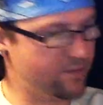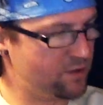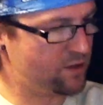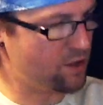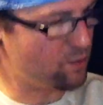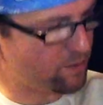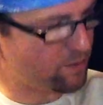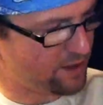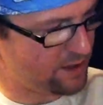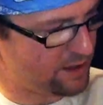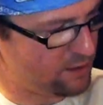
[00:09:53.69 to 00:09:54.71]
Don't worry about
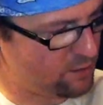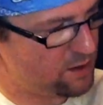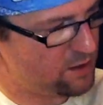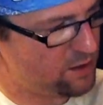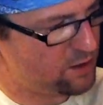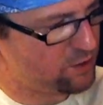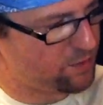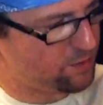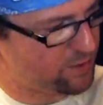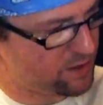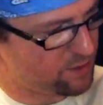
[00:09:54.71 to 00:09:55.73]
the little drippy
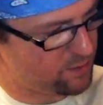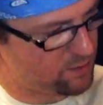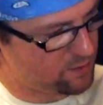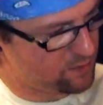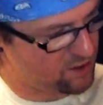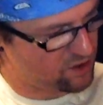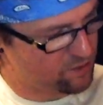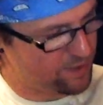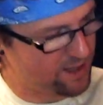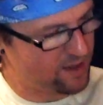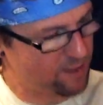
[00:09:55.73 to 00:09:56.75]
bits because we can just
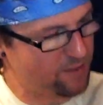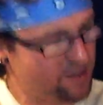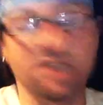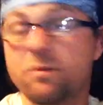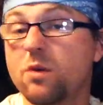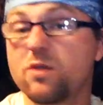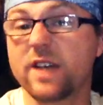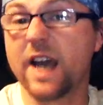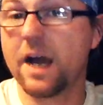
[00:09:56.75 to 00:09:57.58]
blend them into the bald cap